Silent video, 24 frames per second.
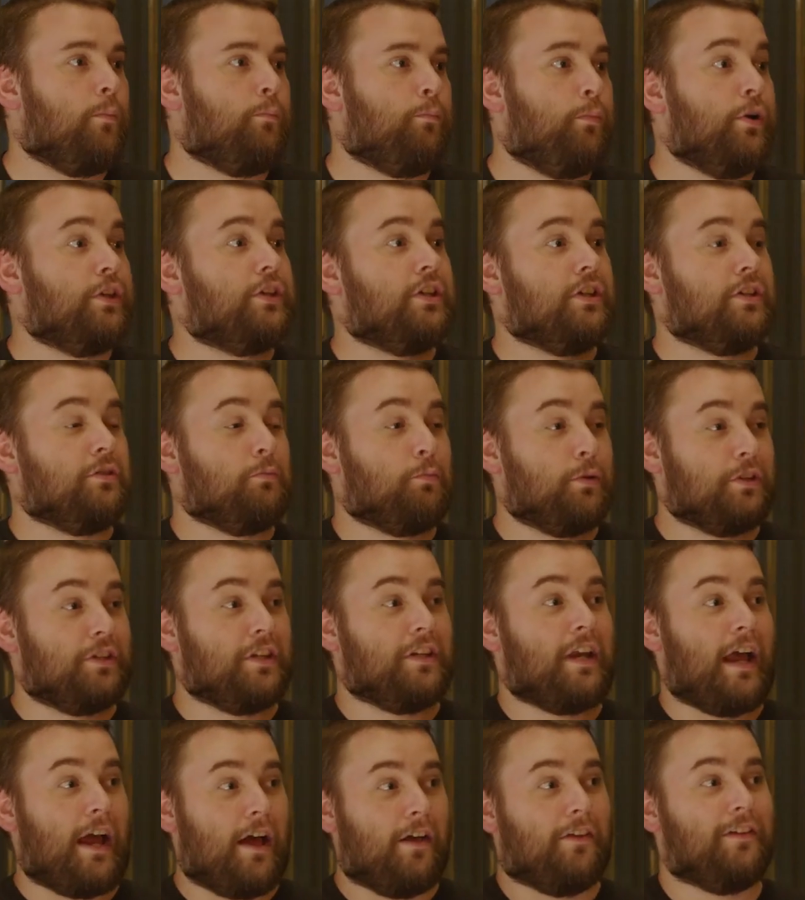but then
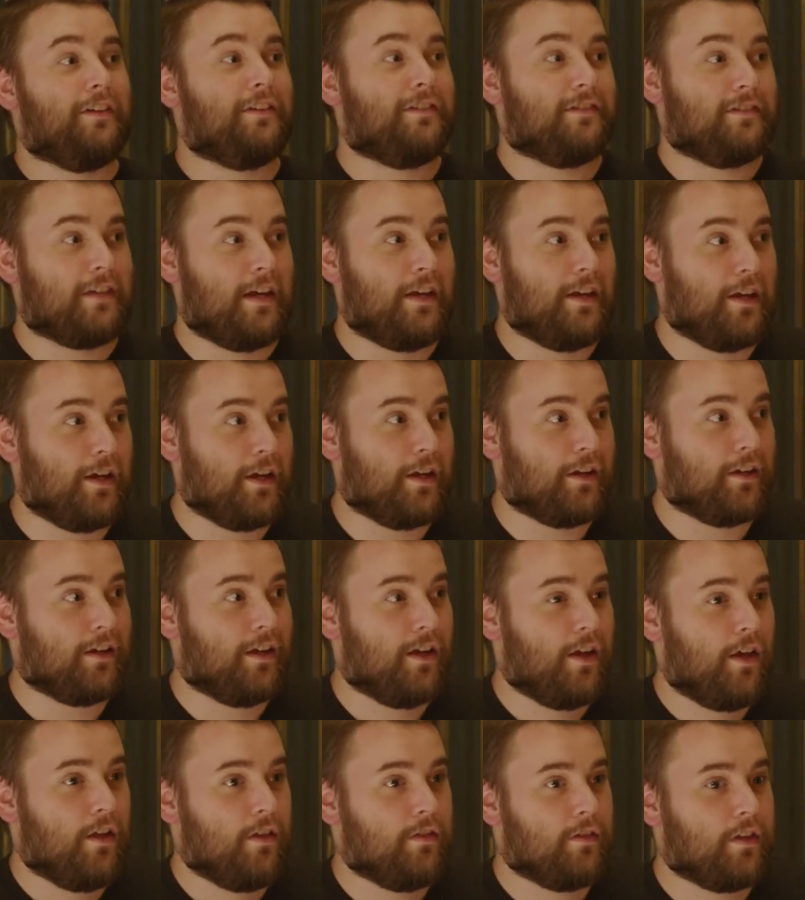Al is saying
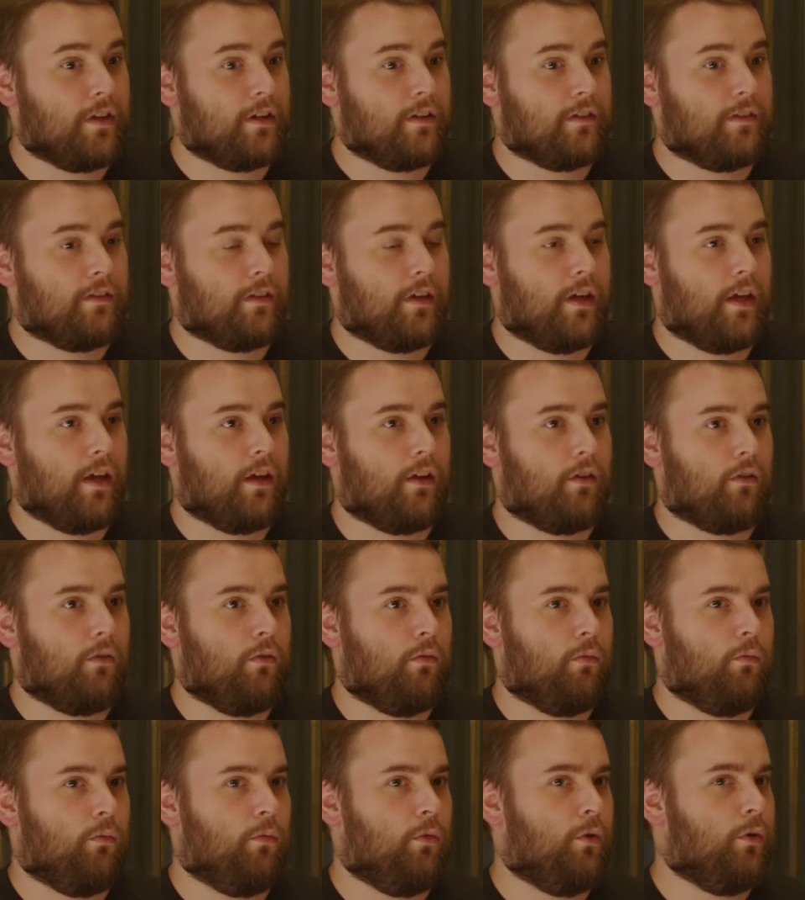that it's like,
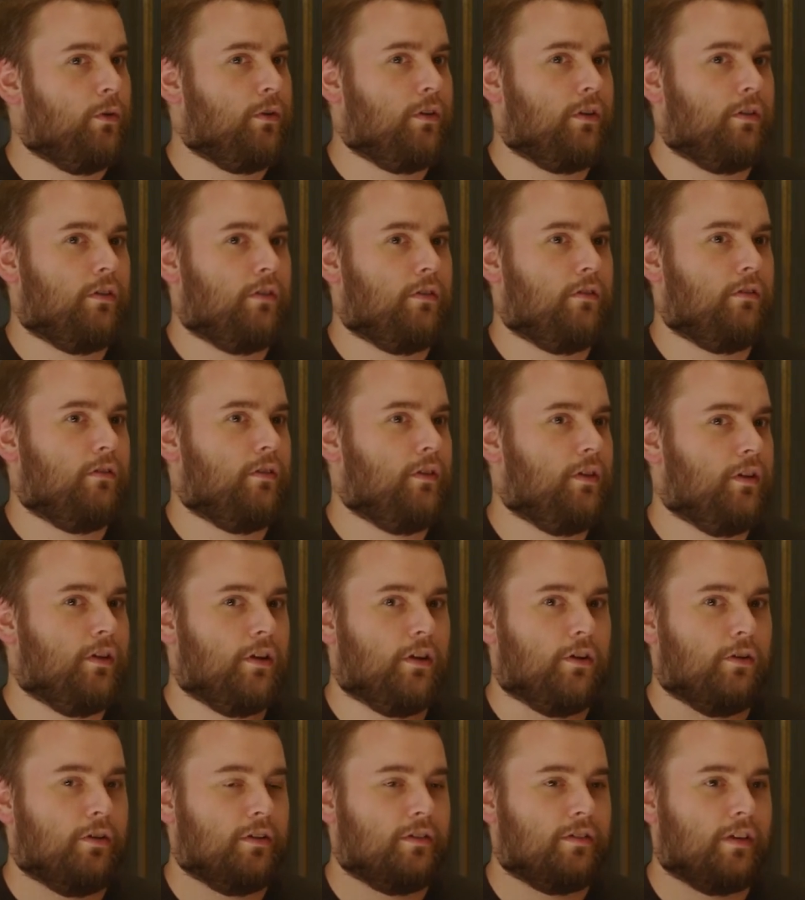well,
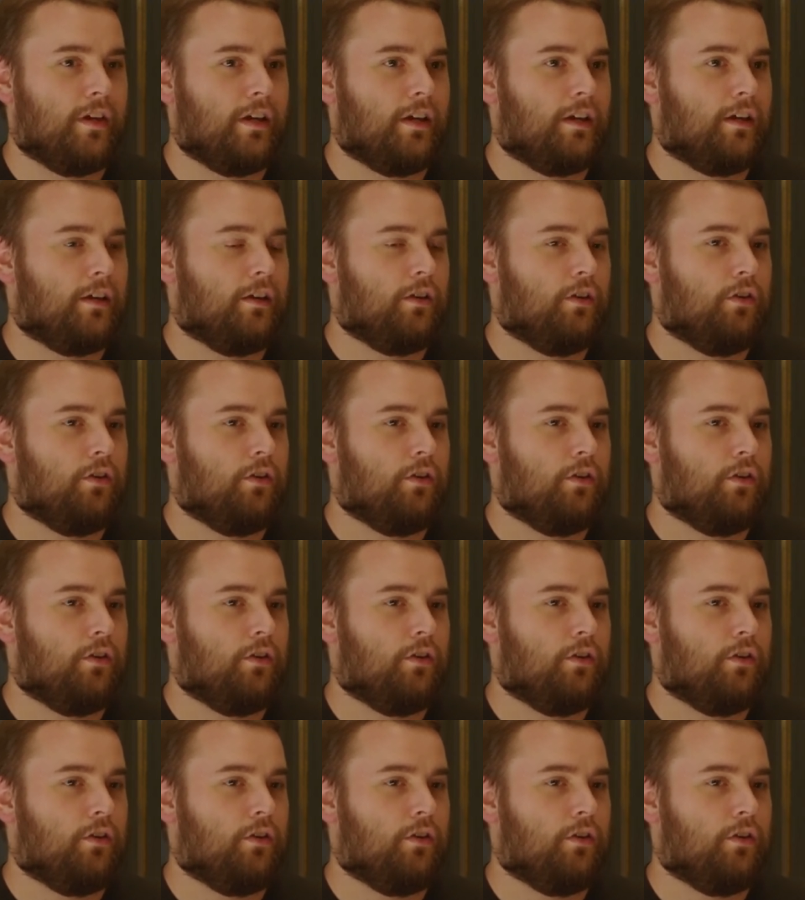it's like